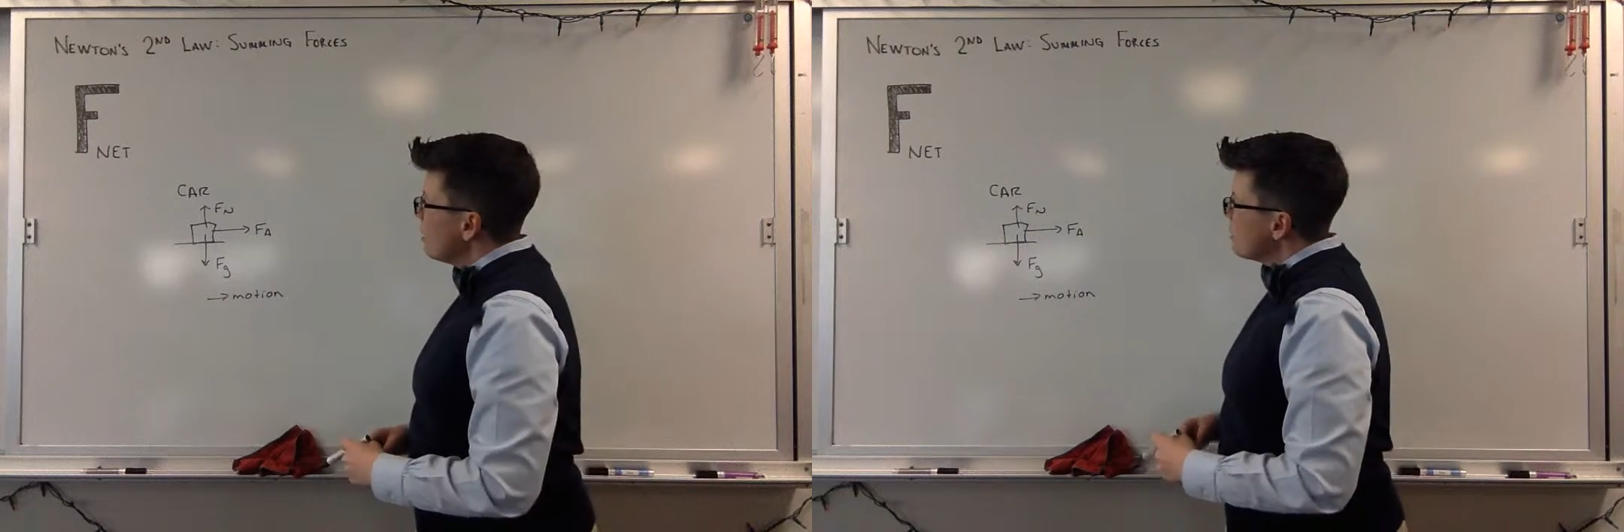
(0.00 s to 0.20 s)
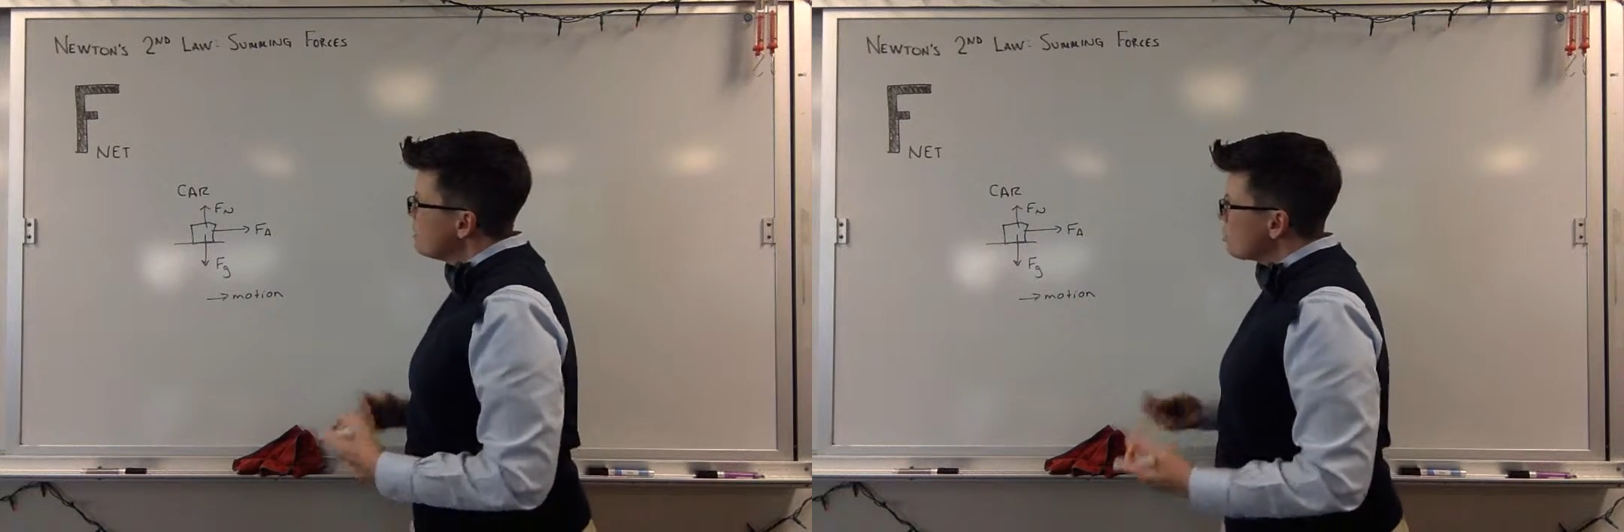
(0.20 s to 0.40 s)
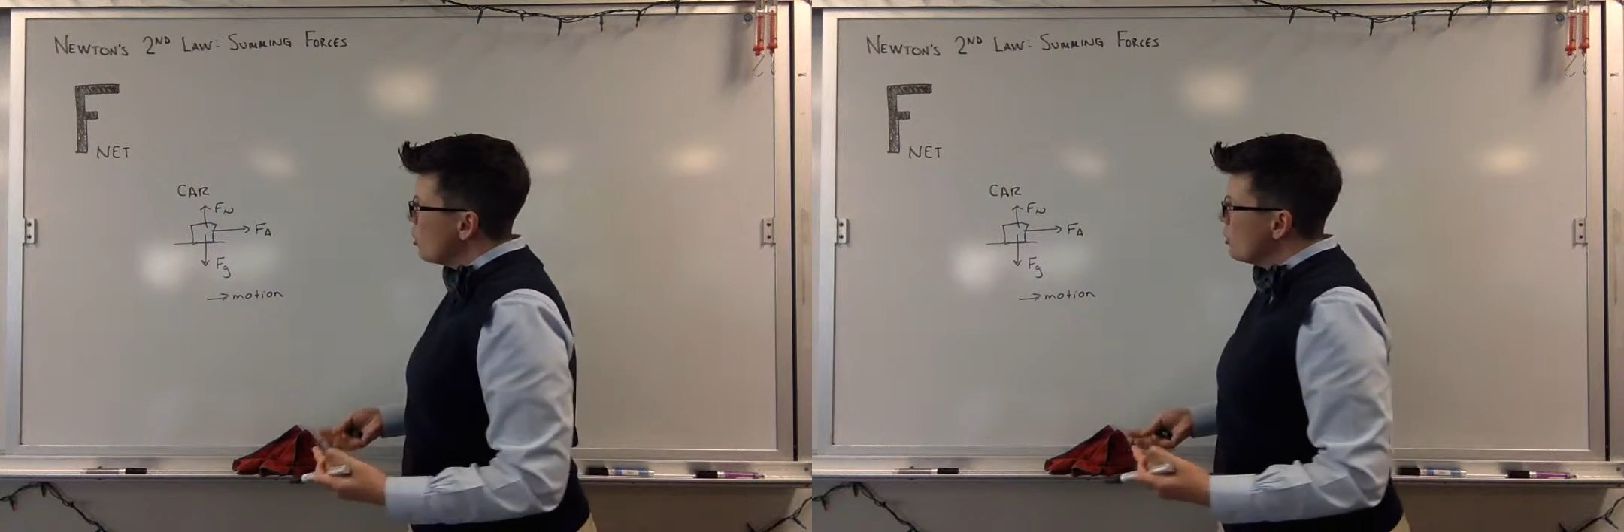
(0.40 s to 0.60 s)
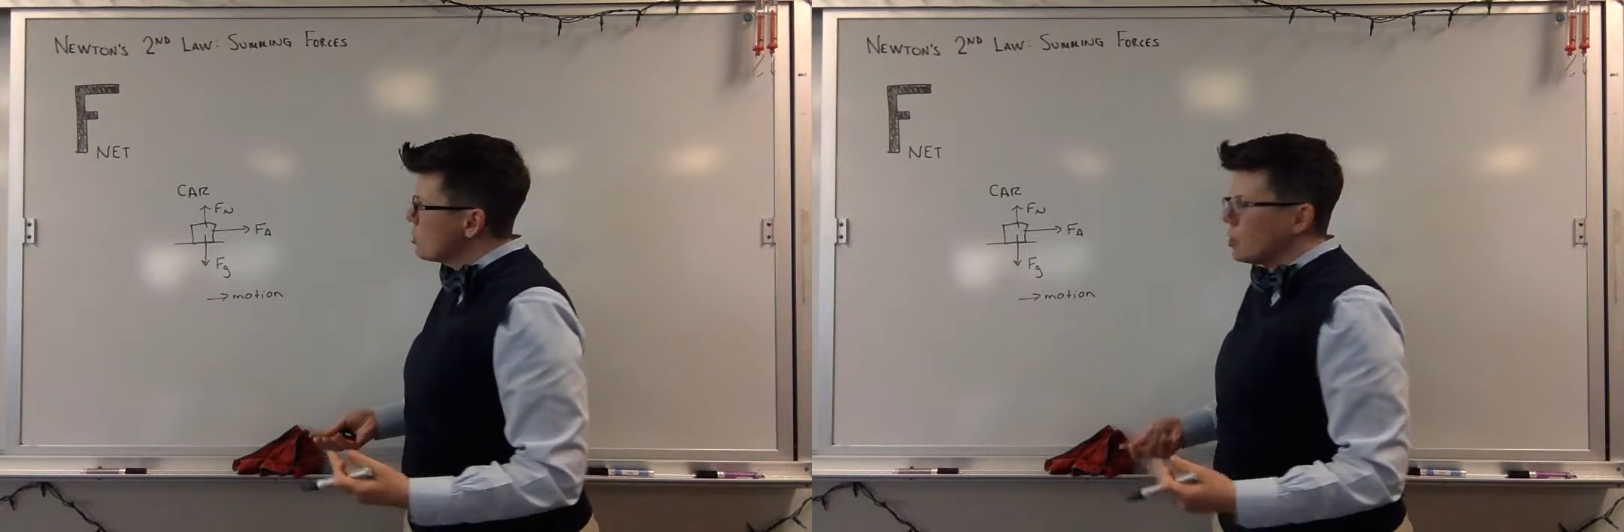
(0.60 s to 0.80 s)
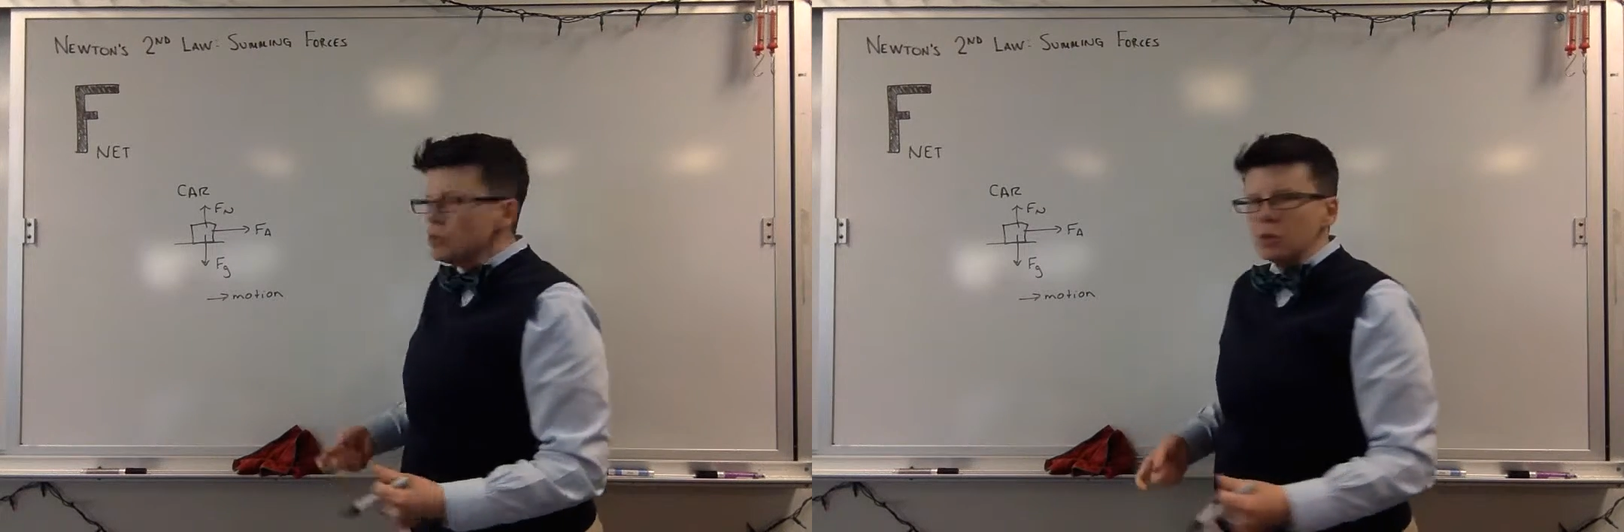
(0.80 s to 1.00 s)
This car's
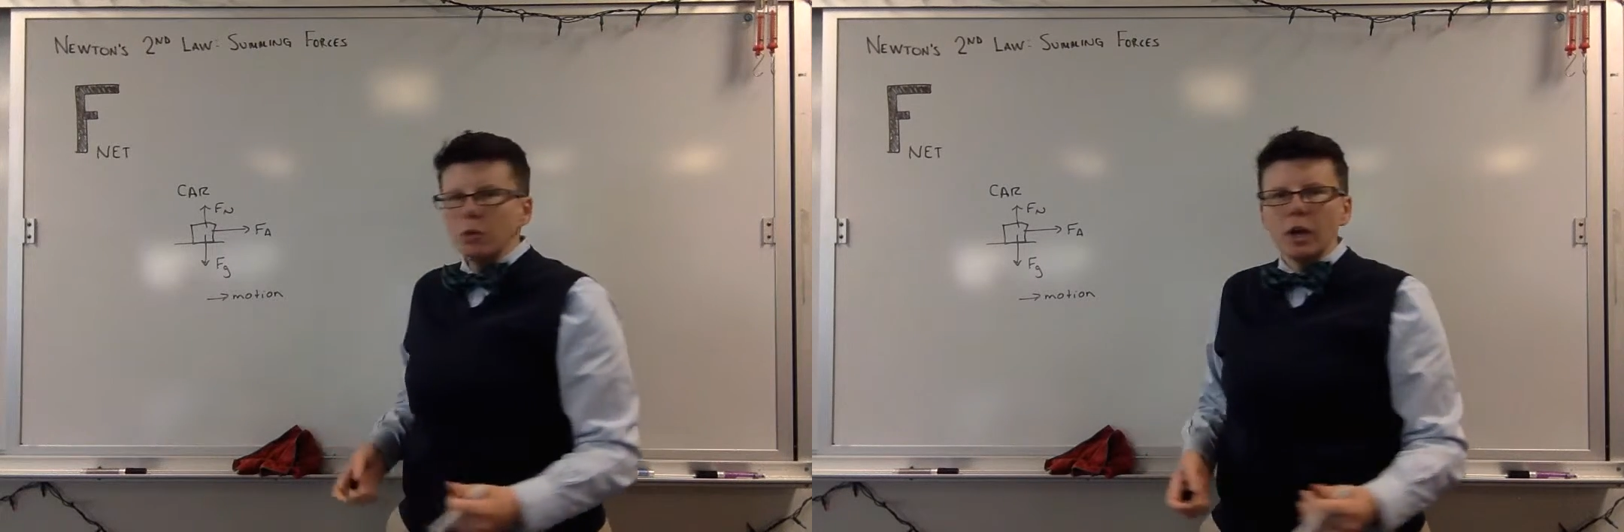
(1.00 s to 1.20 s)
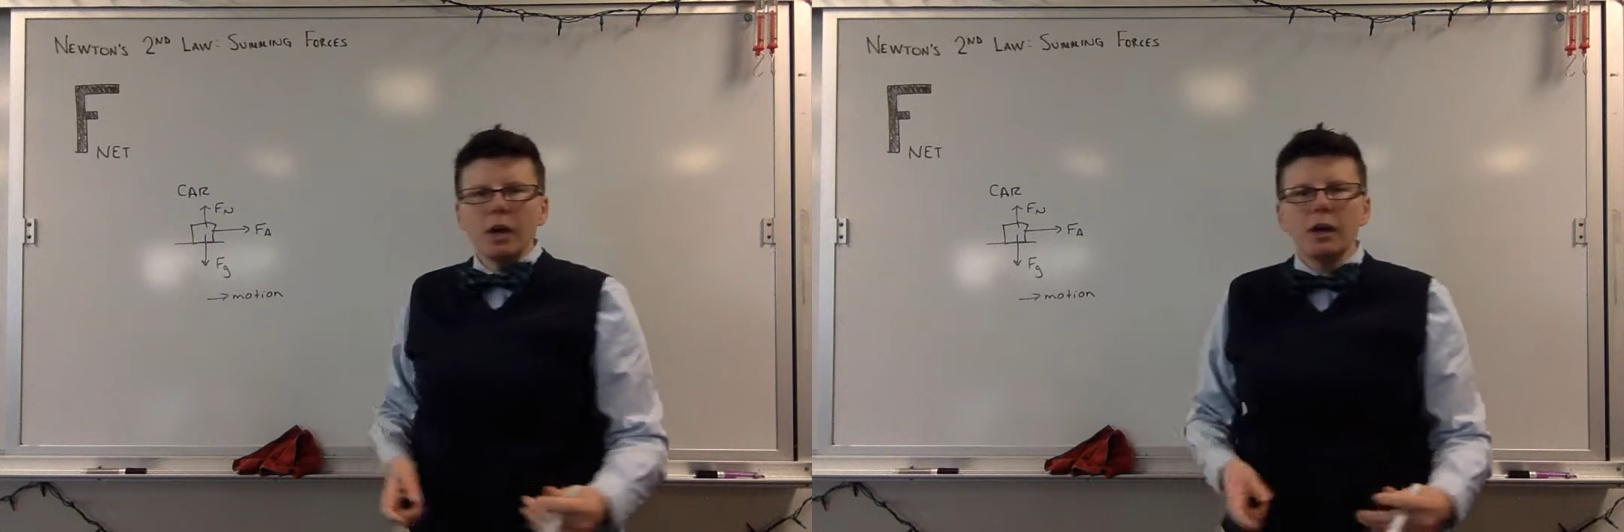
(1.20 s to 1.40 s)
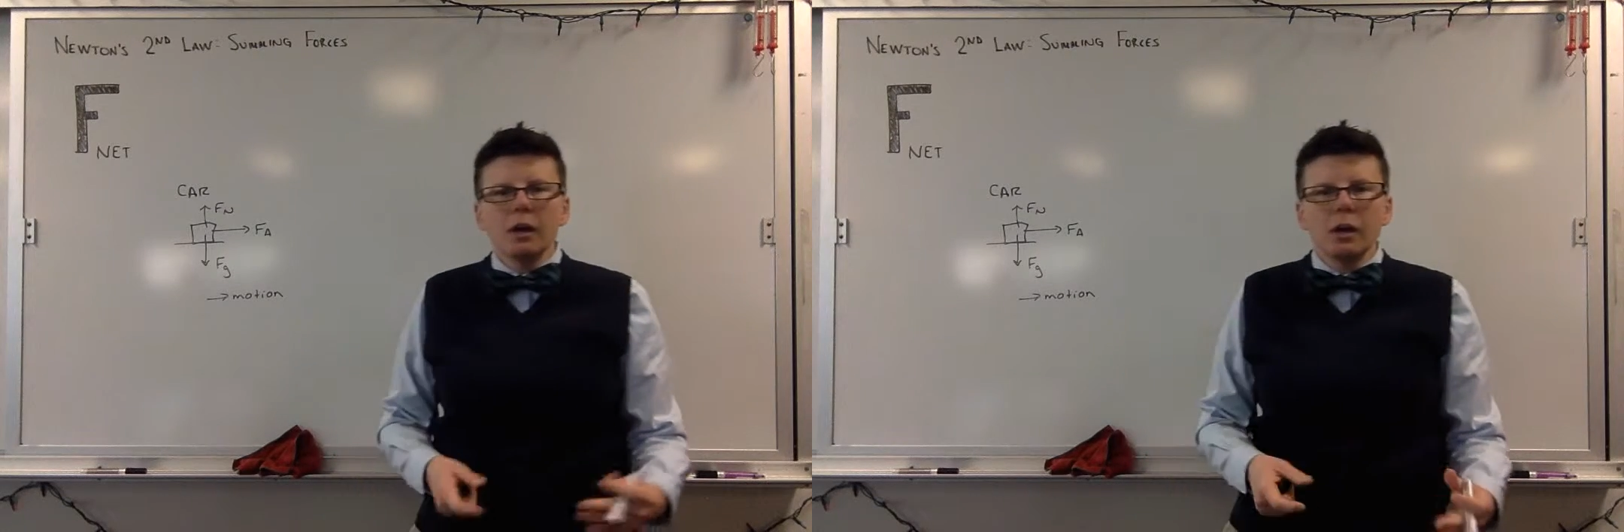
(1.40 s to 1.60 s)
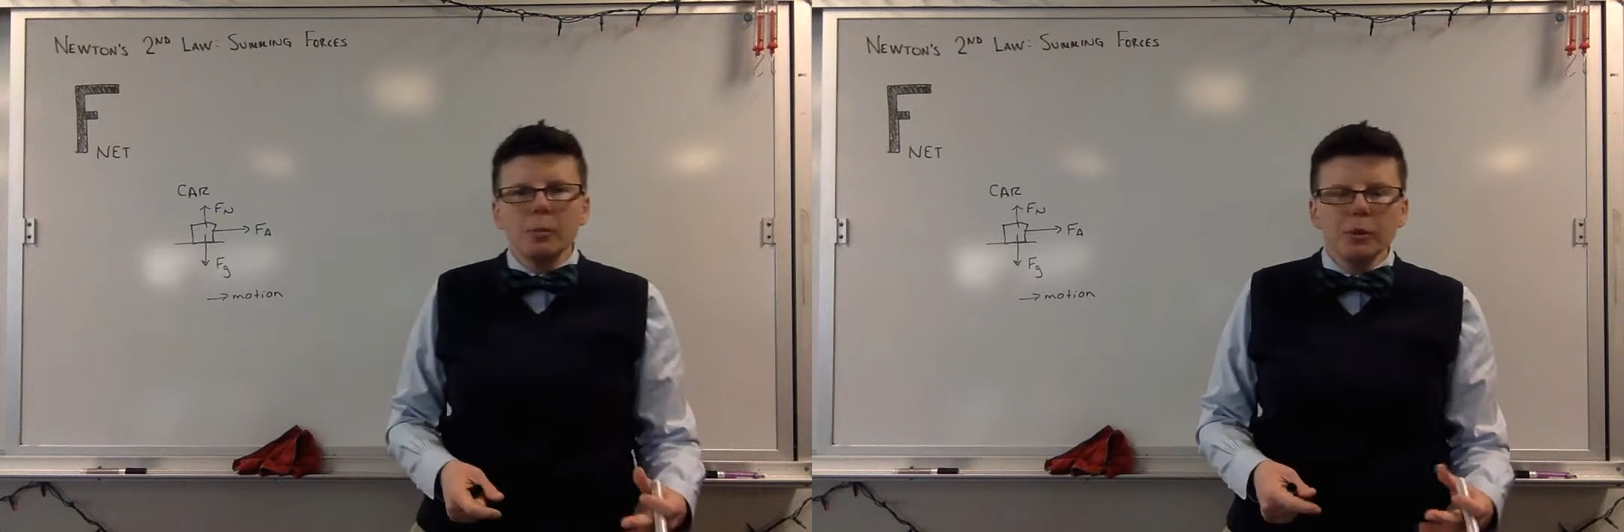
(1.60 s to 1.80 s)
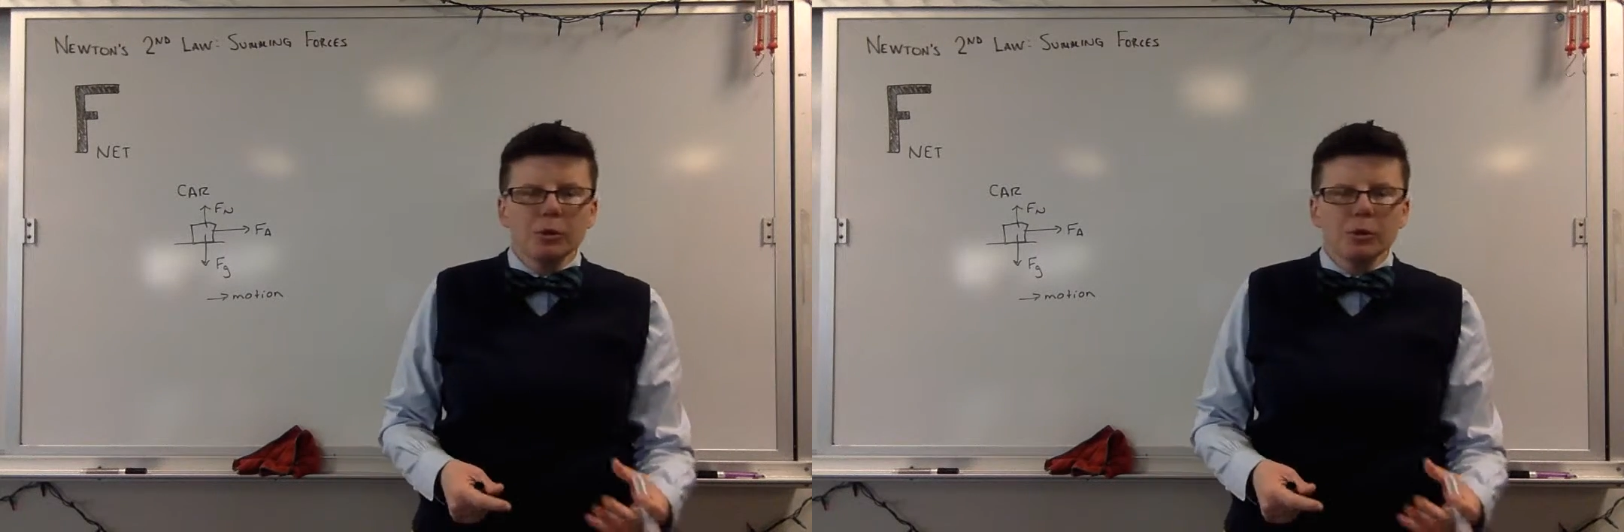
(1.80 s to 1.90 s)
also got a couple